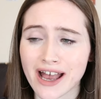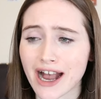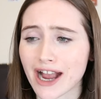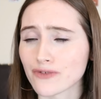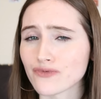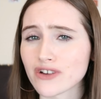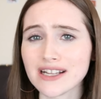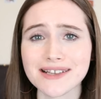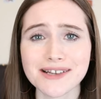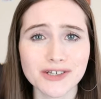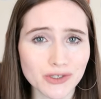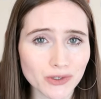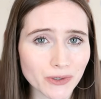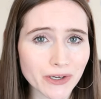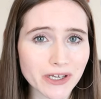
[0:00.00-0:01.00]
I really
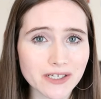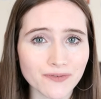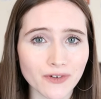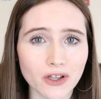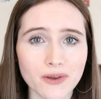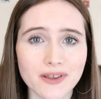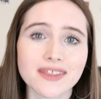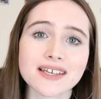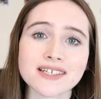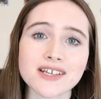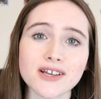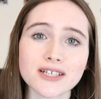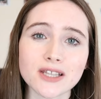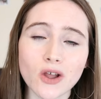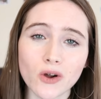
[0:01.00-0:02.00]
enjoyed following this
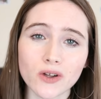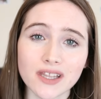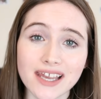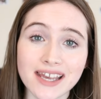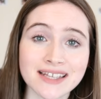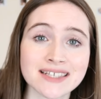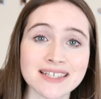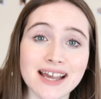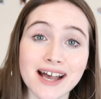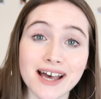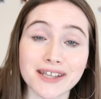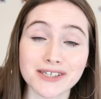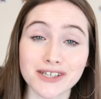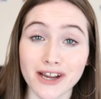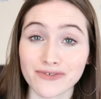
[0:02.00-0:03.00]
year's long list
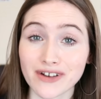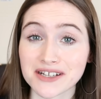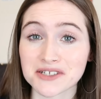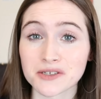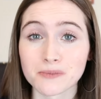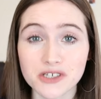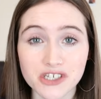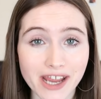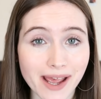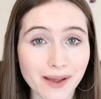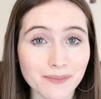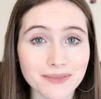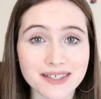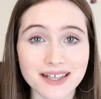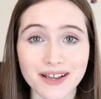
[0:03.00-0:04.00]
and I read some
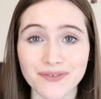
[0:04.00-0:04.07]
gems.